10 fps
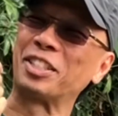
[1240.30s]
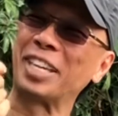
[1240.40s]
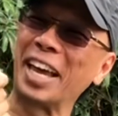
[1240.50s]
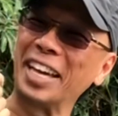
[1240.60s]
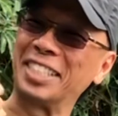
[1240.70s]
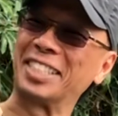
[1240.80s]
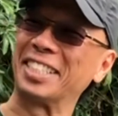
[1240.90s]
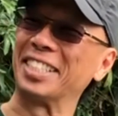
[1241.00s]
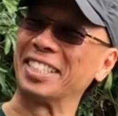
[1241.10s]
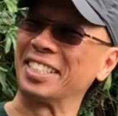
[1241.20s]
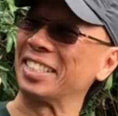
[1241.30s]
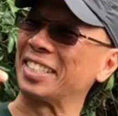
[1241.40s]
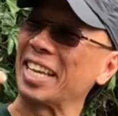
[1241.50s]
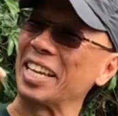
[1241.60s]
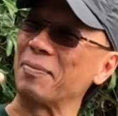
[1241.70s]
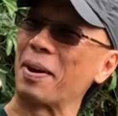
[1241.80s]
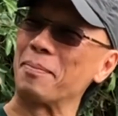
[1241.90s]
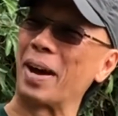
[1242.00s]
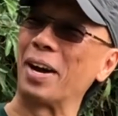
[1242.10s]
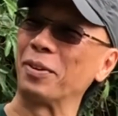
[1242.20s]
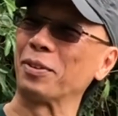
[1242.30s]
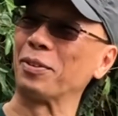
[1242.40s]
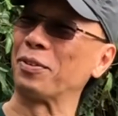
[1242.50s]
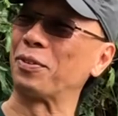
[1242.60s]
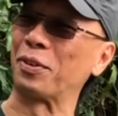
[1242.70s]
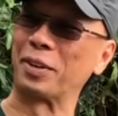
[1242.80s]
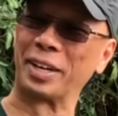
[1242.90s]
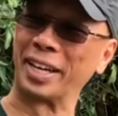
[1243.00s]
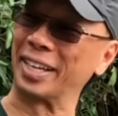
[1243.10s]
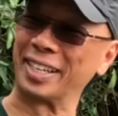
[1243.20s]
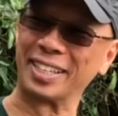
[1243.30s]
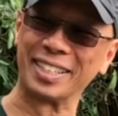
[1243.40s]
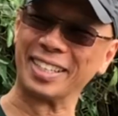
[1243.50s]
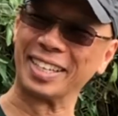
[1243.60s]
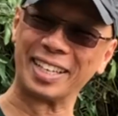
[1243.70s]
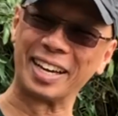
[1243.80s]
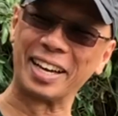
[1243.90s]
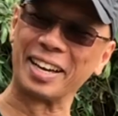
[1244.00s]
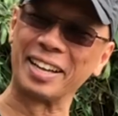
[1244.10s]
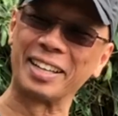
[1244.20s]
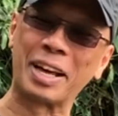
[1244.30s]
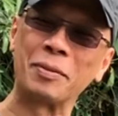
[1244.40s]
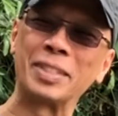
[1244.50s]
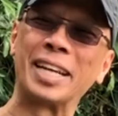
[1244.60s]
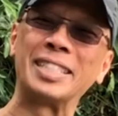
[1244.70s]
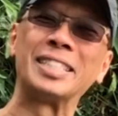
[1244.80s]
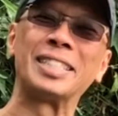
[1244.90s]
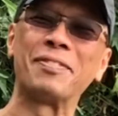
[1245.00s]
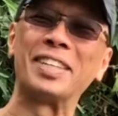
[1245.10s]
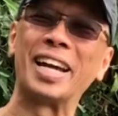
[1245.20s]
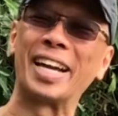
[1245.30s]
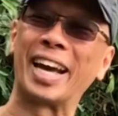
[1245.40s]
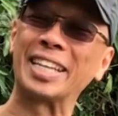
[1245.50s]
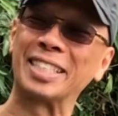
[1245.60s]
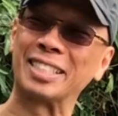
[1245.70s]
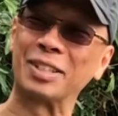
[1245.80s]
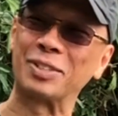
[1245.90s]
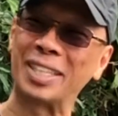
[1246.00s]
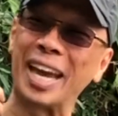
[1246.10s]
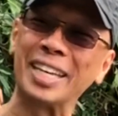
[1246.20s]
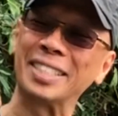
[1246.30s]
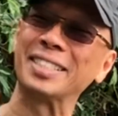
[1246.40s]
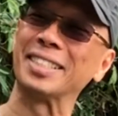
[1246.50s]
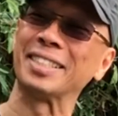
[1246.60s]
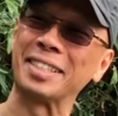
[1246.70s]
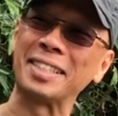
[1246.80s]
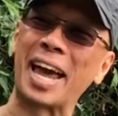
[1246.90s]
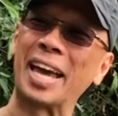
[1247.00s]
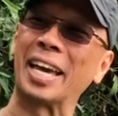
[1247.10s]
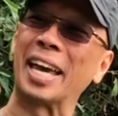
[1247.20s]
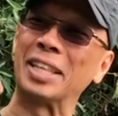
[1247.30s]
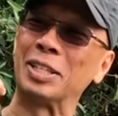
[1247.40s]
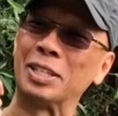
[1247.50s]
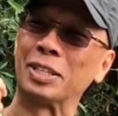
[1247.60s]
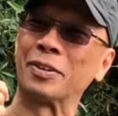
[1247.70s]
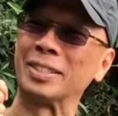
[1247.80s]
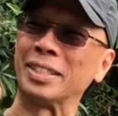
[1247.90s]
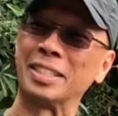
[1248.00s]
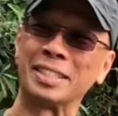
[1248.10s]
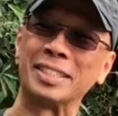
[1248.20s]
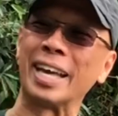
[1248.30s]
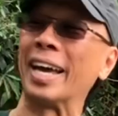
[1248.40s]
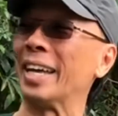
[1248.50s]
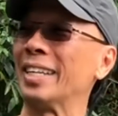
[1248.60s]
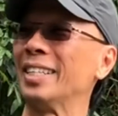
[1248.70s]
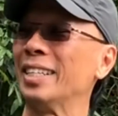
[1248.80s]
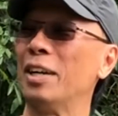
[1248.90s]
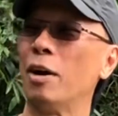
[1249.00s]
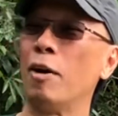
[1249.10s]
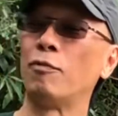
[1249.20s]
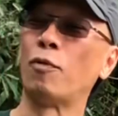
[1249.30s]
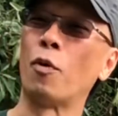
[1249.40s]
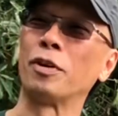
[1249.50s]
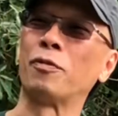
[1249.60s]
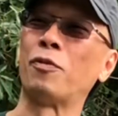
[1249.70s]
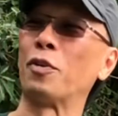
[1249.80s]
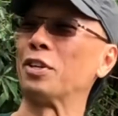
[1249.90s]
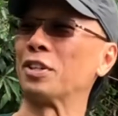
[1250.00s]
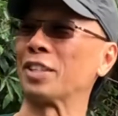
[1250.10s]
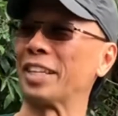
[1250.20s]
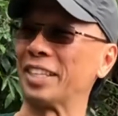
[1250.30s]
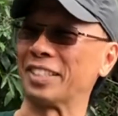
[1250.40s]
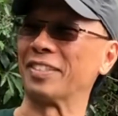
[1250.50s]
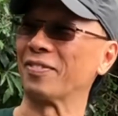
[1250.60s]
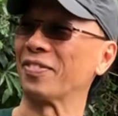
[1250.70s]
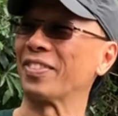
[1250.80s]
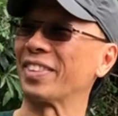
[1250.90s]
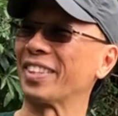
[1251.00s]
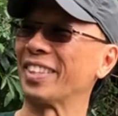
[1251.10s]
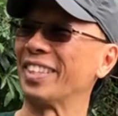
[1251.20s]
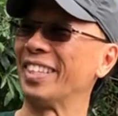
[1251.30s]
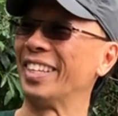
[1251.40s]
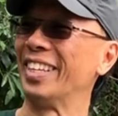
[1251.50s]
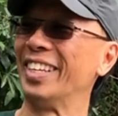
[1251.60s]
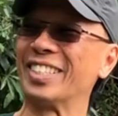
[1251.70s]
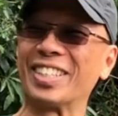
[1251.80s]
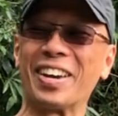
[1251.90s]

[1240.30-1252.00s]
And the taste stayed in my mouth for that was 1979. I can still taste the Tang and the urine to this day. Why is my mind thinking about that and tasting it right now?